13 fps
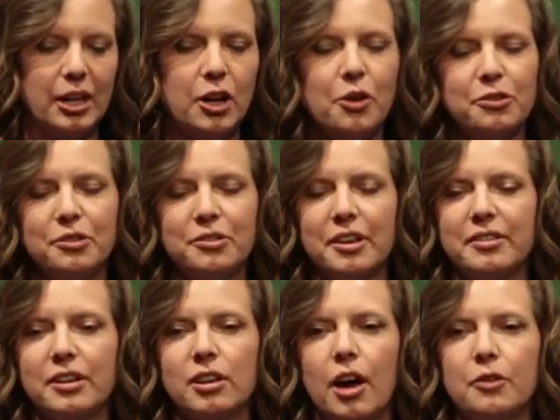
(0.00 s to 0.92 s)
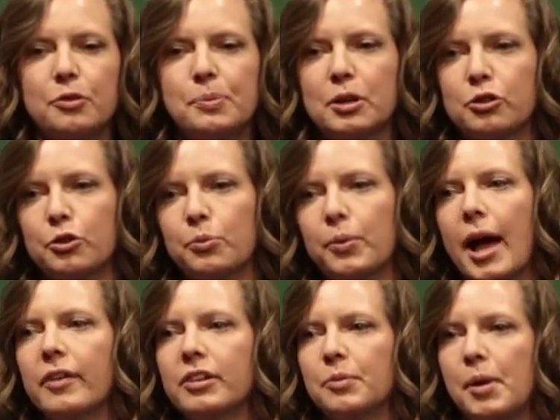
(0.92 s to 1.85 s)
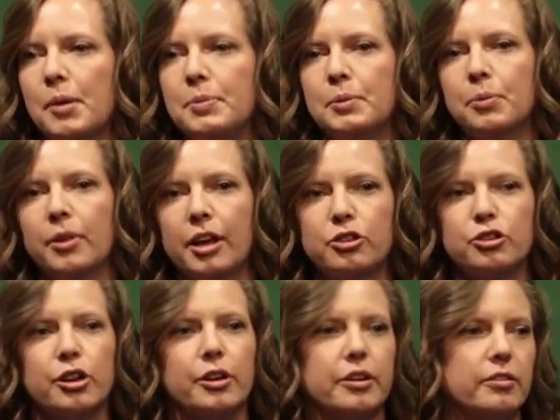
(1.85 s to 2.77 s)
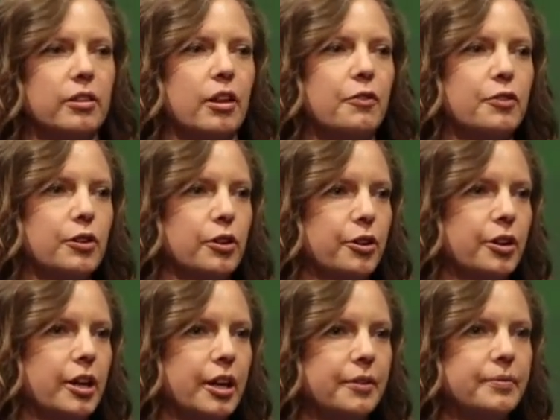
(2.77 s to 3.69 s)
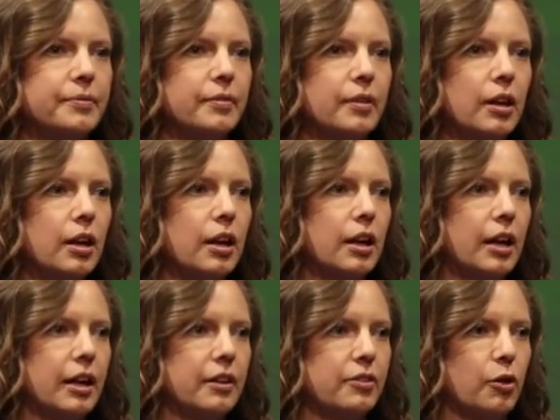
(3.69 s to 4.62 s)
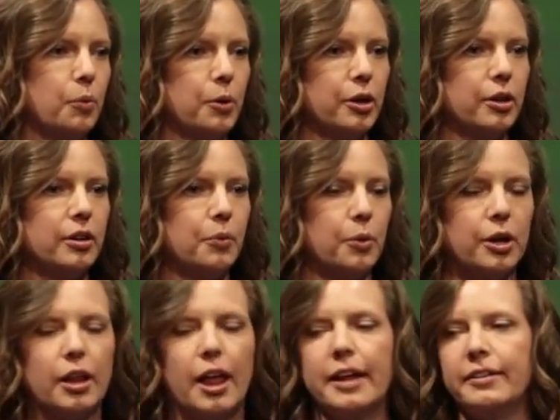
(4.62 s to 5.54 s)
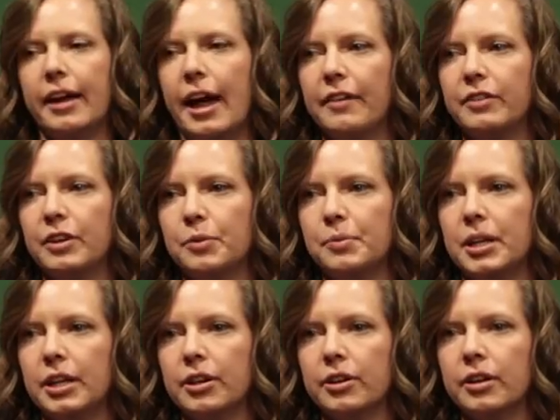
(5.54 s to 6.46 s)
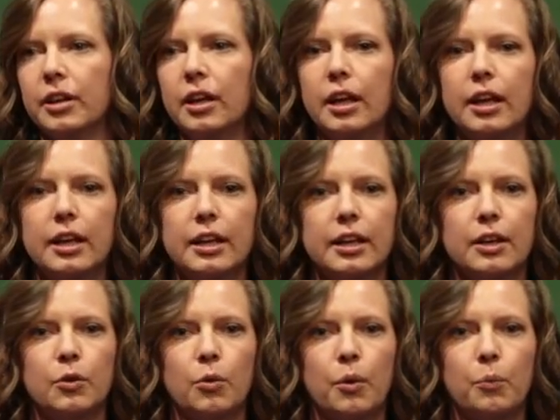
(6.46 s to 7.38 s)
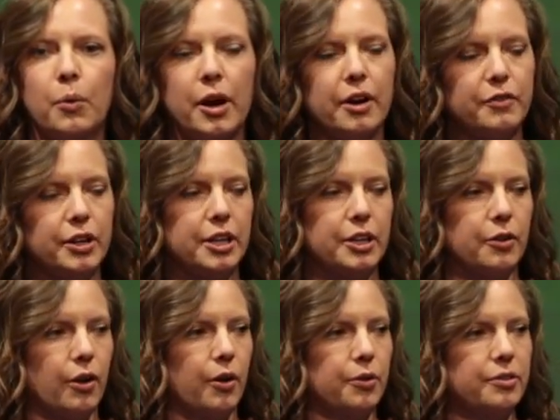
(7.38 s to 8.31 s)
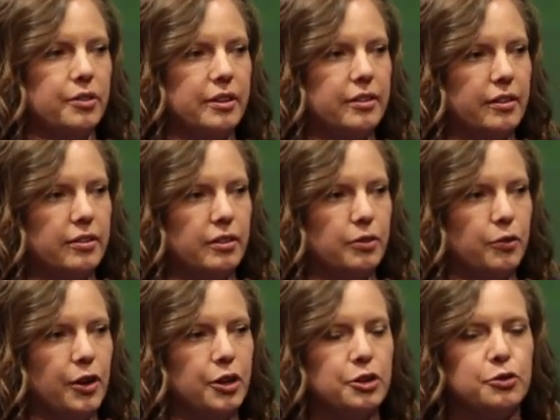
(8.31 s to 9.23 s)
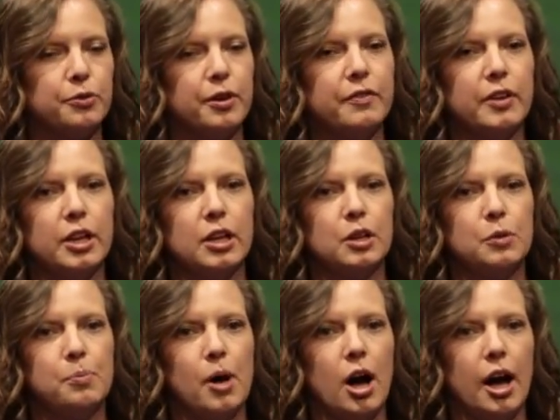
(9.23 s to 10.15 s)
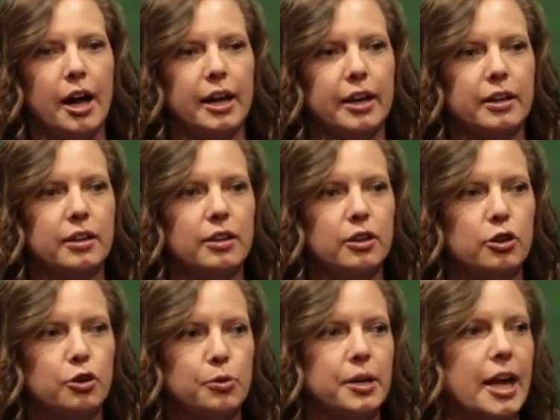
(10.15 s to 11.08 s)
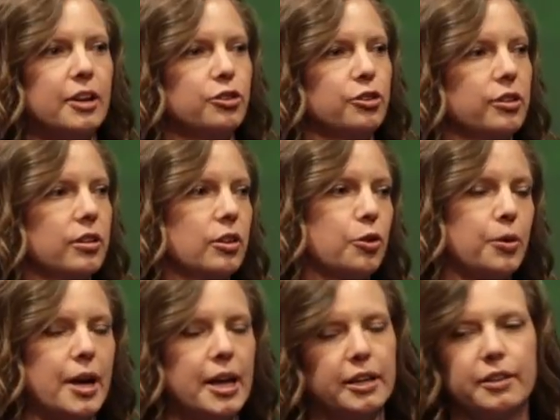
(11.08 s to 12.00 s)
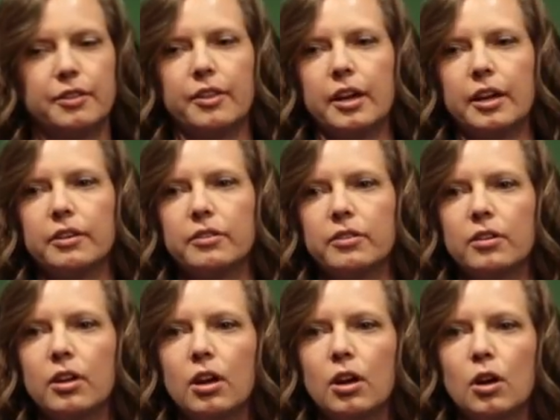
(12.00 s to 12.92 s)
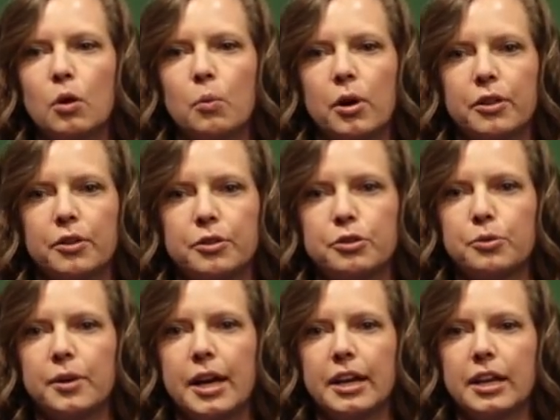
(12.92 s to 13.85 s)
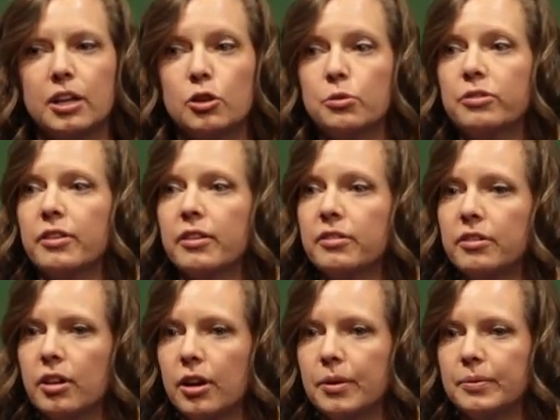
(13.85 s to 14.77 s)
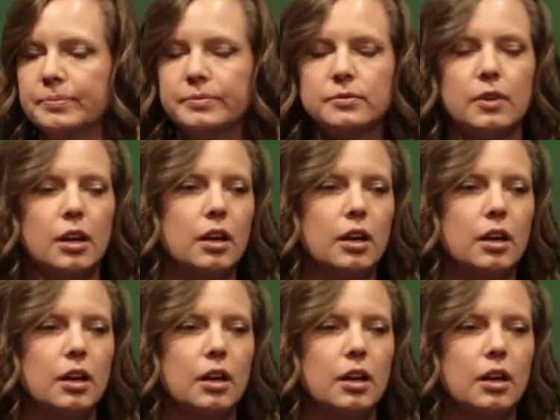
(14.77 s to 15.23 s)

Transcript: he also says he loves being surrounded by people that share his love for learning. And so we're glad to have him here. Wherever he grows, he says he's very driven by creation, creating things, whether it's creating a new system,